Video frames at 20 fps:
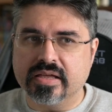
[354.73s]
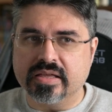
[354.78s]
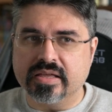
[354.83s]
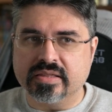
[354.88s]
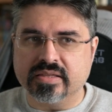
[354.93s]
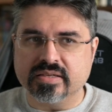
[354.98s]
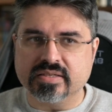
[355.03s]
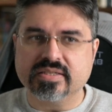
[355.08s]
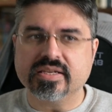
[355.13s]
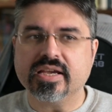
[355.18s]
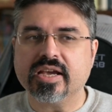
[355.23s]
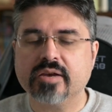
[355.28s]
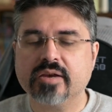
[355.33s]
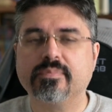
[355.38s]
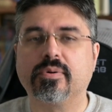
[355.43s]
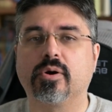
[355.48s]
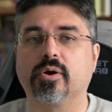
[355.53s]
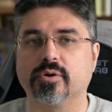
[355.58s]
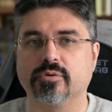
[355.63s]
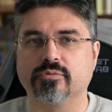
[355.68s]
The second
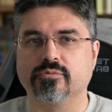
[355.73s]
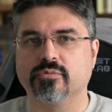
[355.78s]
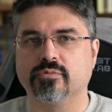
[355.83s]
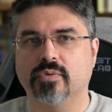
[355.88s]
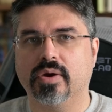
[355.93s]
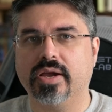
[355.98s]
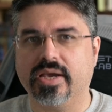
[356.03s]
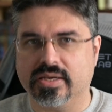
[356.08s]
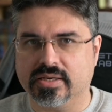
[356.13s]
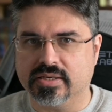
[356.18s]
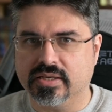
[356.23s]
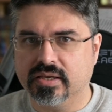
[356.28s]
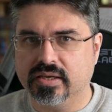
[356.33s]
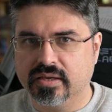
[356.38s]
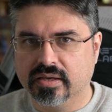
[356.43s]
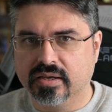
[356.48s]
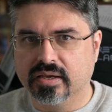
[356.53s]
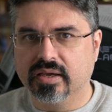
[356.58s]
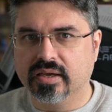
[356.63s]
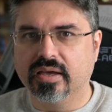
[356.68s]
part, rate,
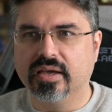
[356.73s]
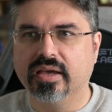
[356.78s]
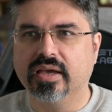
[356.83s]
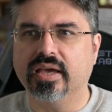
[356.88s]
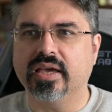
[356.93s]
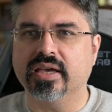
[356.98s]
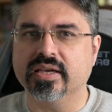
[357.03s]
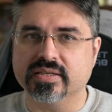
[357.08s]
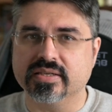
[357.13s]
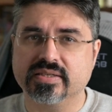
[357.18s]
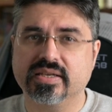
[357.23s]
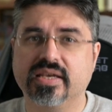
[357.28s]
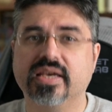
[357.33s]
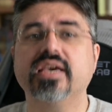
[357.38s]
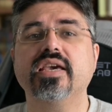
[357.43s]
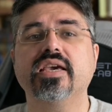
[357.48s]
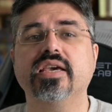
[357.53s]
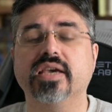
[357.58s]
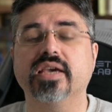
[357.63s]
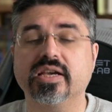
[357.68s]
is
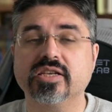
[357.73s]
key,